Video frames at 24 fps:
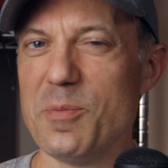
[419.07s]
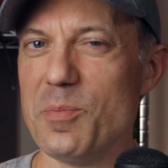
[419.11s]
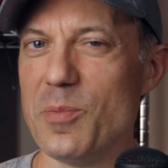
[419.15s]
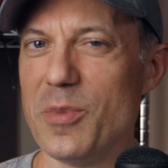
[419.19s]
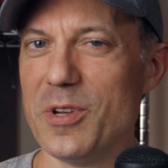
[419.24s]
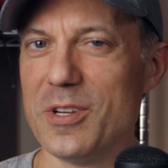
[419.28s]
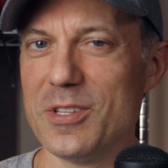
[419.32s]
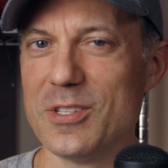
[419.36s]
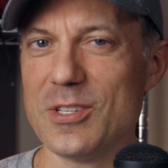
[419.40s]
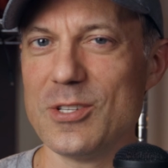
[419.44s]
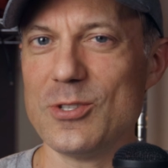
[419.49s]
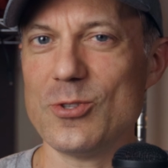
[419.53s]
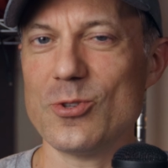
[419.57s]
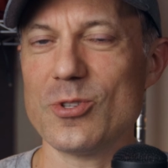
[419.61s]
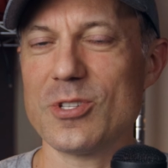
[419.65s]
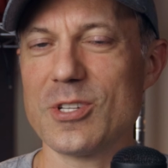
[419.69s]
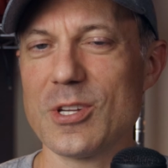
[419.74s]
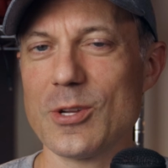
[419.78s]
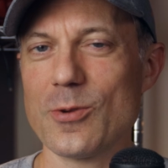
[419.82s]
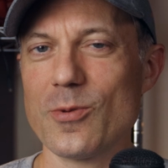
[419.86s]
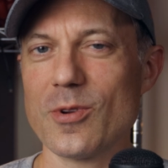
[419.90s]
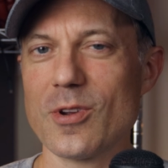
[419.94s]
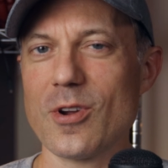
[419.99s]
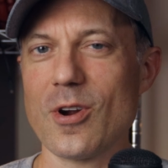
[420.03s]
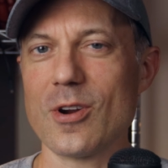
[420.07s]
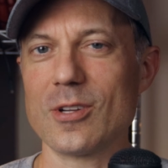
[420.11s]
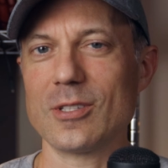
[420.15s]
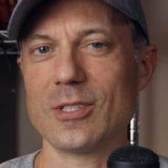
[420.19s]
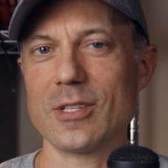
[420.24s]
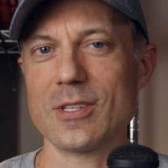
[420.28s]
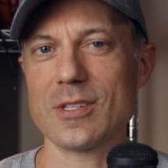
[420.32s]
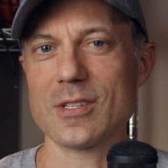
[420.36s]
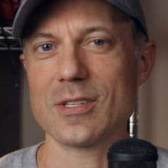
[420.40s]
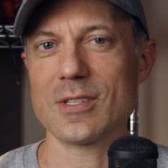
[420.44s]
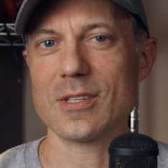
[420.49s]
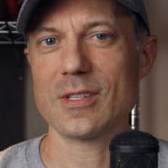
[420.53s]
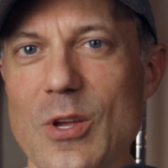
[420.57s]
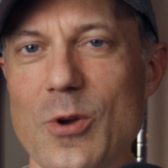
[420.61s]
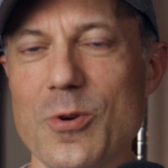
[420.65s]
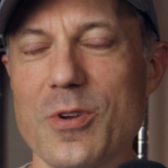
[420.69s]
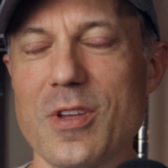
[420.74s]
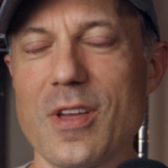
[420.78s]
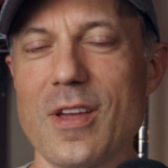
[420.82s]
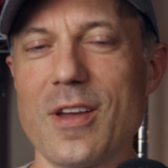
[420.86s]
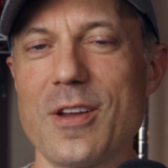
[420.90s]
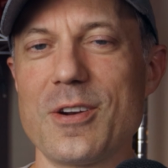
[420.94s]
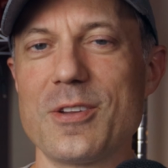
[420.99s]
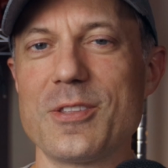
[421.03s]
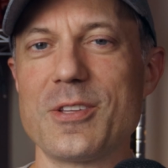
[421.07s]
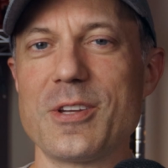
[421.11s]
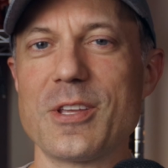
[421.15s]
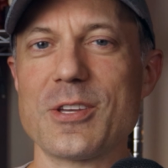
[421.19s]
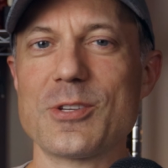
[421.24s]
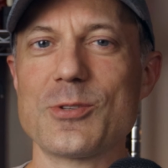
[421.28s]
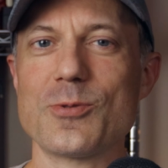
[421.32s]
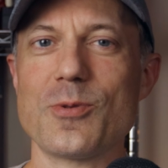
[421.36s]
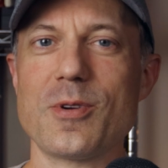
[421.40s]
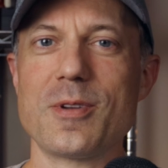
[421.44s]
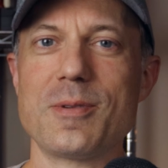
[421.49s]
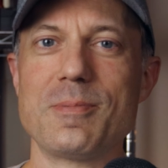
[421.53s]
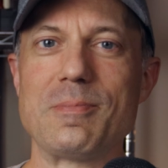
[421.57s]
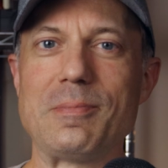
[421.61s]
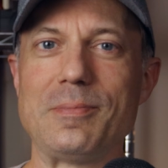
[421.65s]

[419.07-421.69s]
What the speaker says: but it's interesting regardless. Okay, on to the next one.